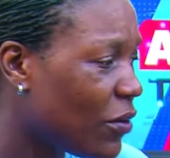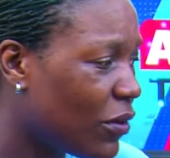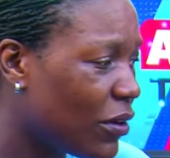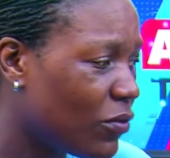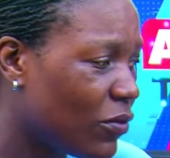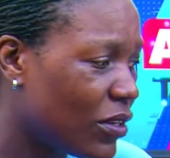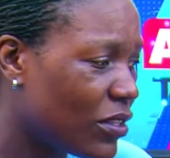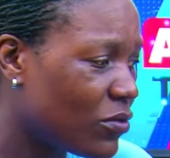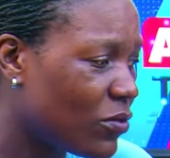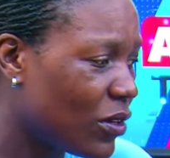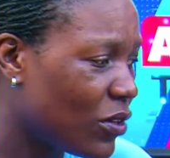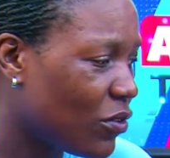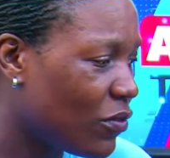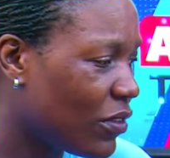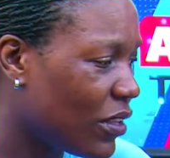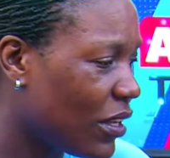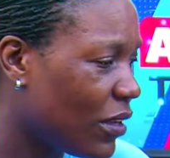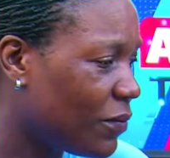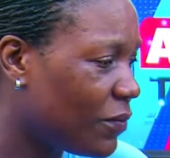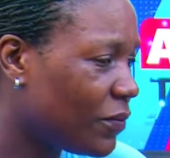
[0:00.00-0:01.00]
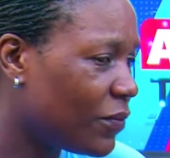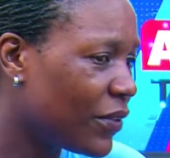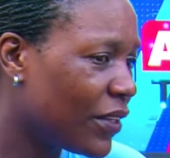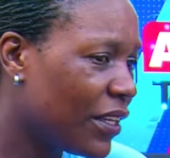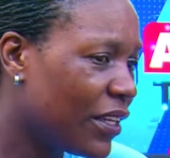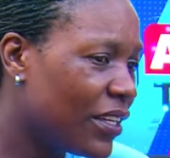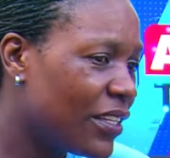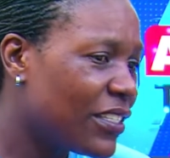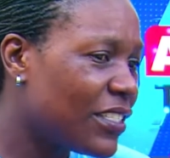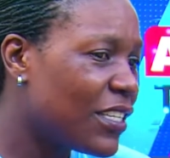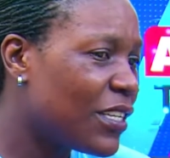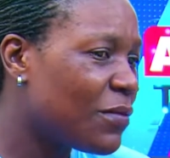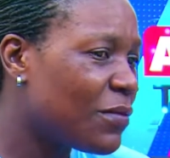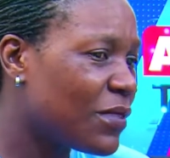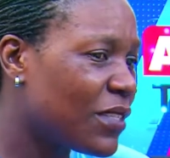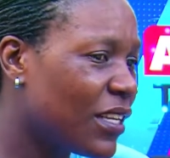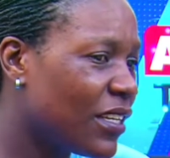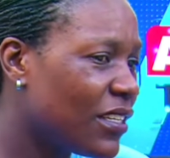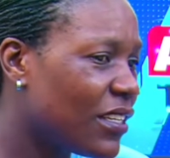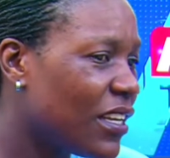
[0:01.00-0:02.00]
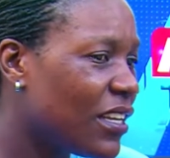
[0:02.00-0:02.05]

A1 was one of the teams that